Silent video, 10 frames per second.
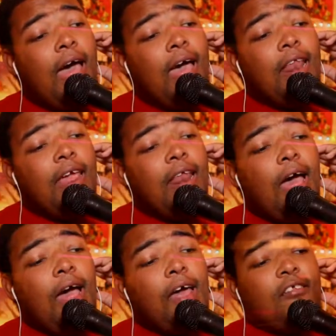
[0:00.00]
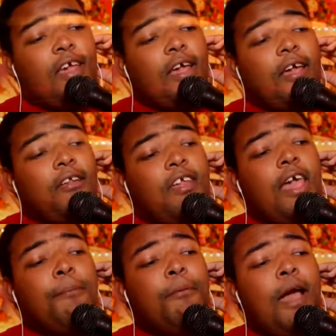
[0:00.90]
I'm sure if you took anybody
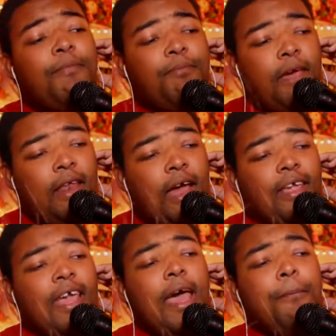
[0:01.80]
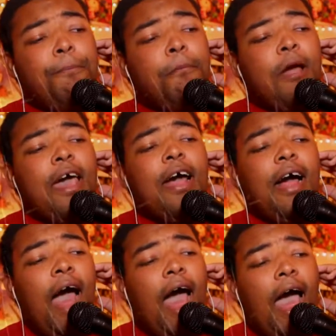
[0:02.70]
and told them, "All right, sing in
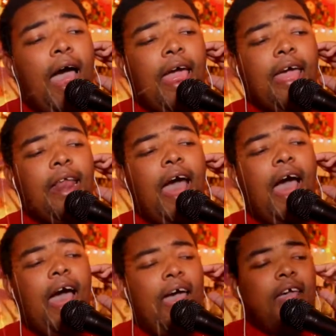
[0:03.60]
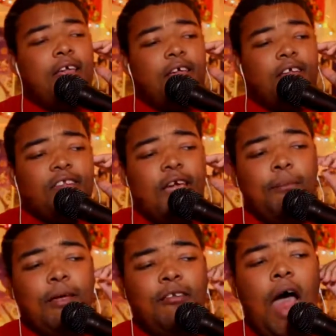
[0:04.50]
singing something that's not in your
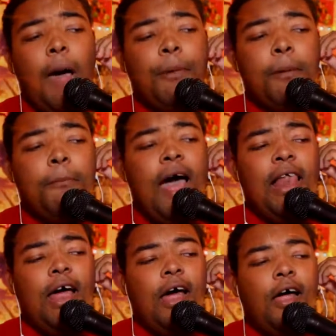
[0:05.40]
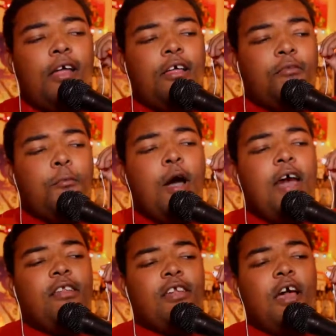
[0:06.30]
key," it would
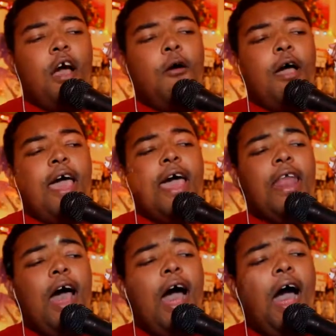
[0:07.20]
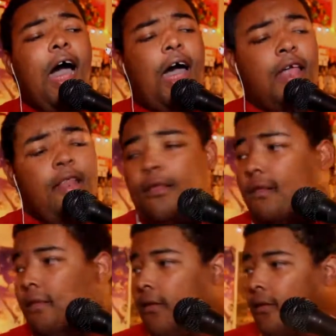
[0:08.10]
sound a lot like this.
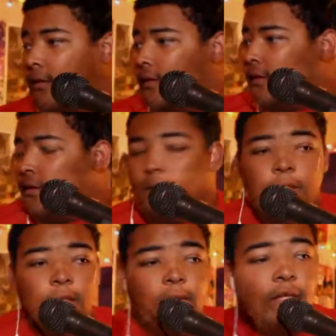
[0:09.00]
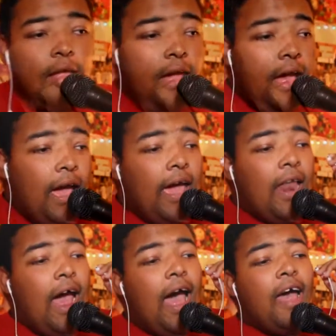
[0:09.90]
Well, maybe a trained singer
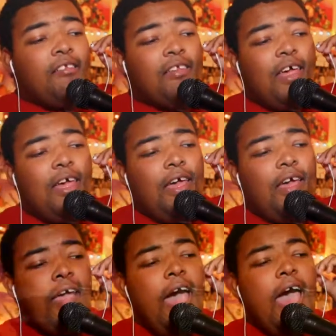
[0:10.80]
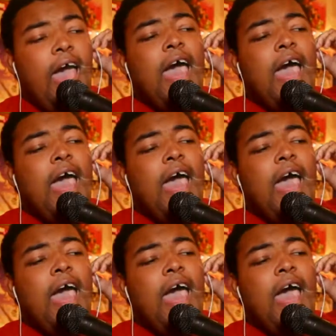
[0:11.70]
would probably sound good, but.